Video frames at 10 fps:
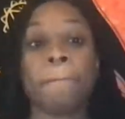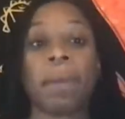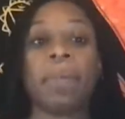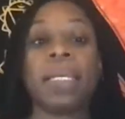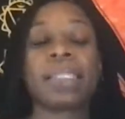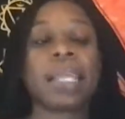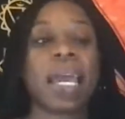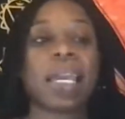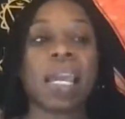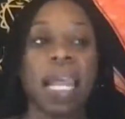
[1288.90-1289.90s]
But it's
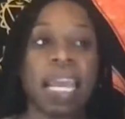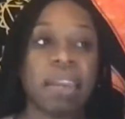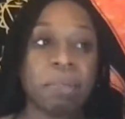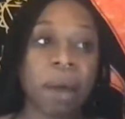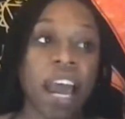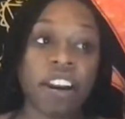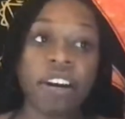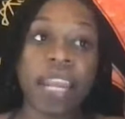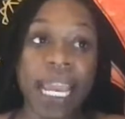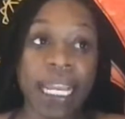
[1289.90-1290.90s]
like in modern
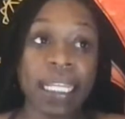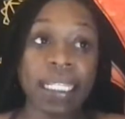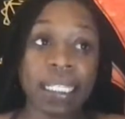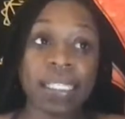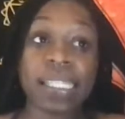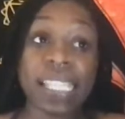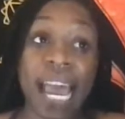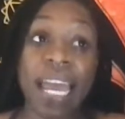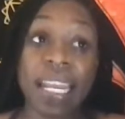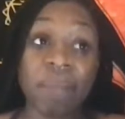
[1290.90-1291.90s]
day
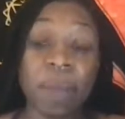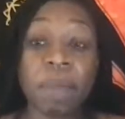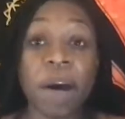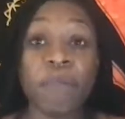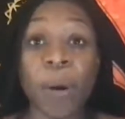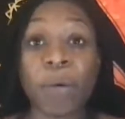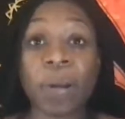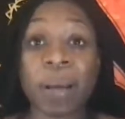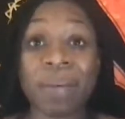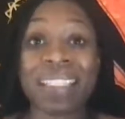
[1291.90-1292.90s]
society, people have woken
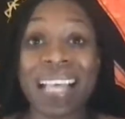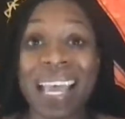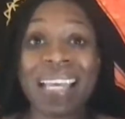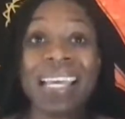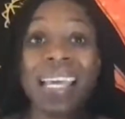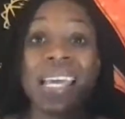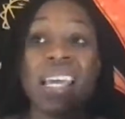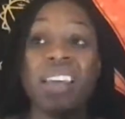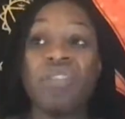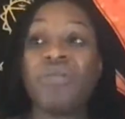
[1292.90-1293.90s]
up. It's like,
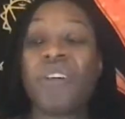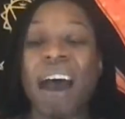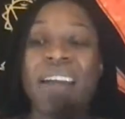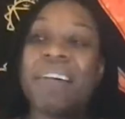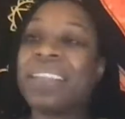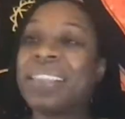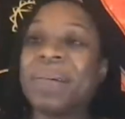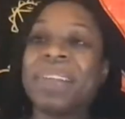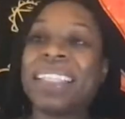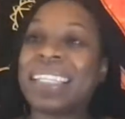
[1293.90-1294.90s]
I don't have to deal
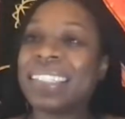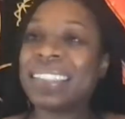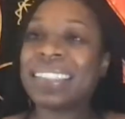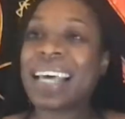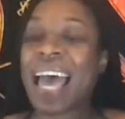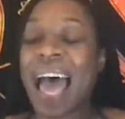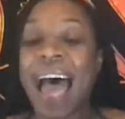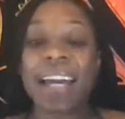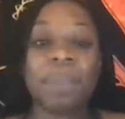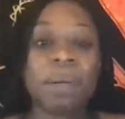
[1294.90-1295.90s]
with this.
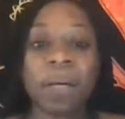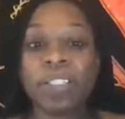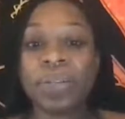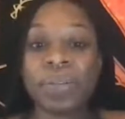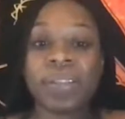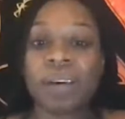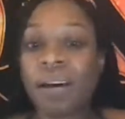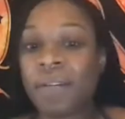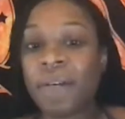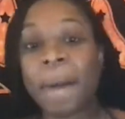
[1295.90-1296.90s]
I could be my true
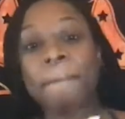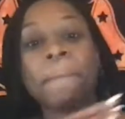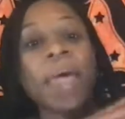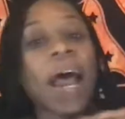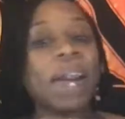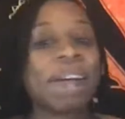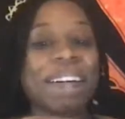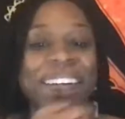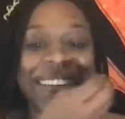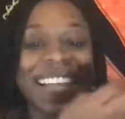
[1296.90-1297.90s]
self. I
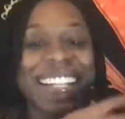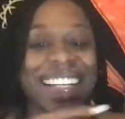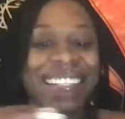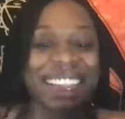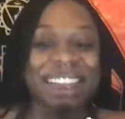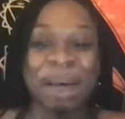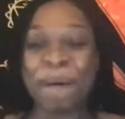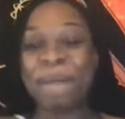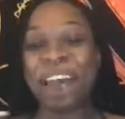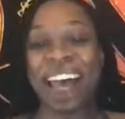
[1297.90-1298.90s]
know that there's a
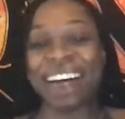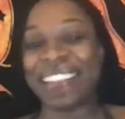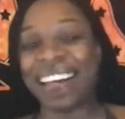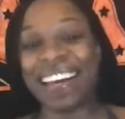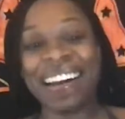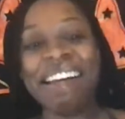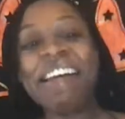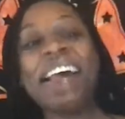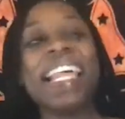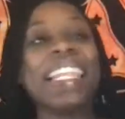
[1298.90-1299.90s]
soulmate out there
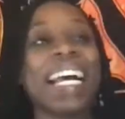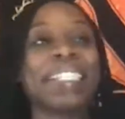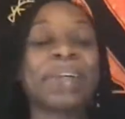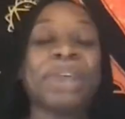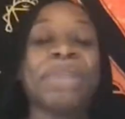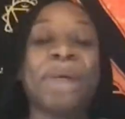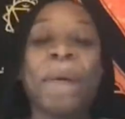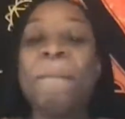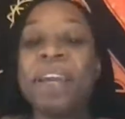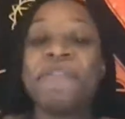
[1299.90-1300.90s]
that's gonna fuck
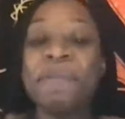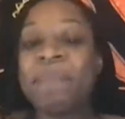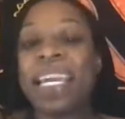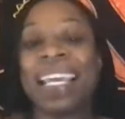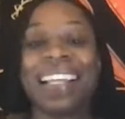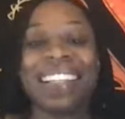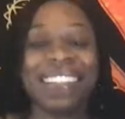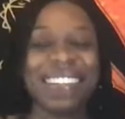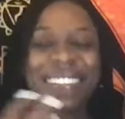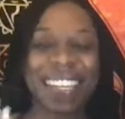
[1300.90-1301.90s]
with me for me.
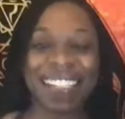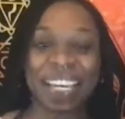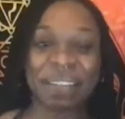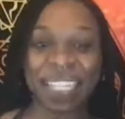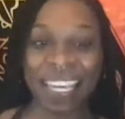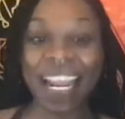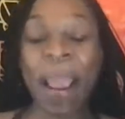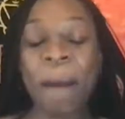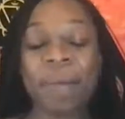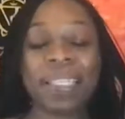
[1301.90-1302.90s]
You know what I'm saying? Type shit.
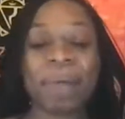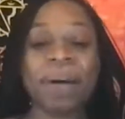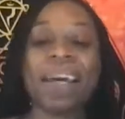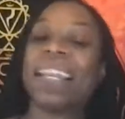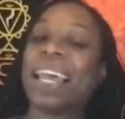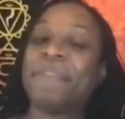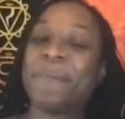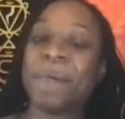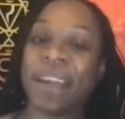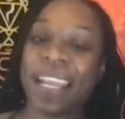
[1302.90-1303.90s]
It's like, what kind of life
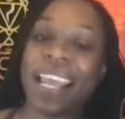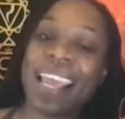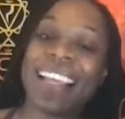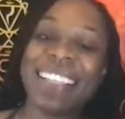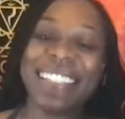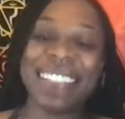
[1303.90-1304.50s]
you want? It's